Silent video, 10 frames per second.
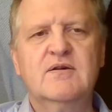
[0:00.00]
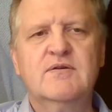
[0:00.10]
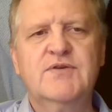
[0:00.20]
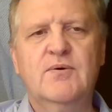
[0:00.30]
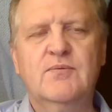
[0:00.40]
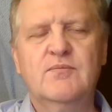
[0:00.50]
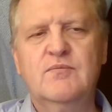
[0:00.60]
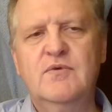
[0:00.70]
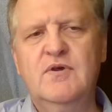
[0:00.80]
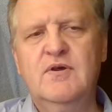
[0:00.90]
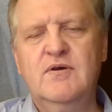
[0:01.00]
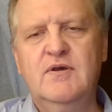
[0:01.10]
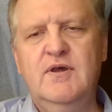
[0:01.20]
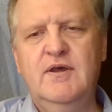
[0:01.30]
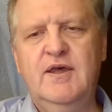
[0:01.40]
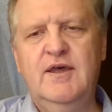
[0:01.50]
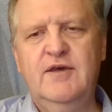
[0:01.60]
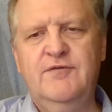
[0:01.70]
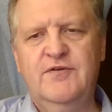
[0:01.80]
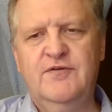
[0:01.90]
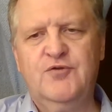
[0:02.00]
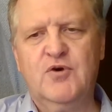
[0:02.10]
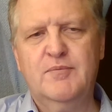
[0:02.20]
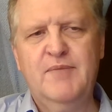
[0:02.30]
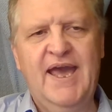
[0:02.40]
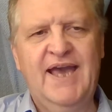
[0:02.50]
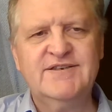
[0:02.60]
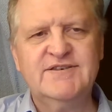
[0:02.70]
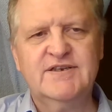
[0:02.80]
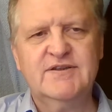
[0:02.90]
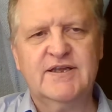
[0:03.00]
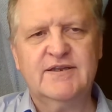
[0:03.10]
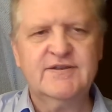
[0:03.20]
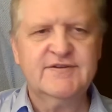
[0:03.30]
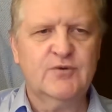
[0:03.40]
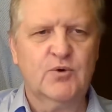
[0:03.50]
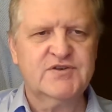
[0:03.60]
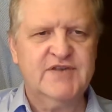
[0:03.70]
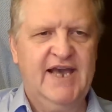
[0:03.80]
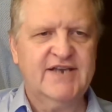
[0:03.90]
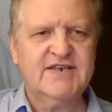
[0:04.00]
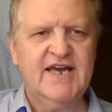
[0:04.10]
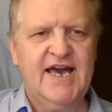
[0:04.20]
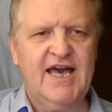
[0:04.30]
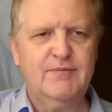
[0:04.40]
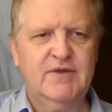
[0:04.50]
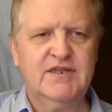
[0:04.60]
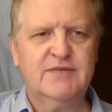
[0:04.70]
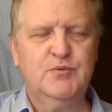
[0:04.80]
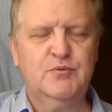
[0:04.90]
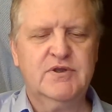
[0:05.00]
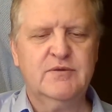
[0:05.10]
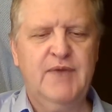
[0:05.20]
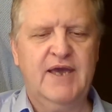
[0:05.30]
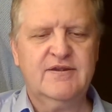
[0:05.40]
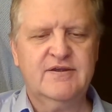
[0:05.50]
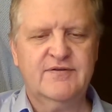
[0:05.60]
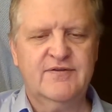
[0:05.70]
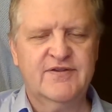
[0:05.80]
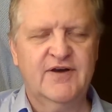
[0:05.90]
So if for a masculine or slash common to make the,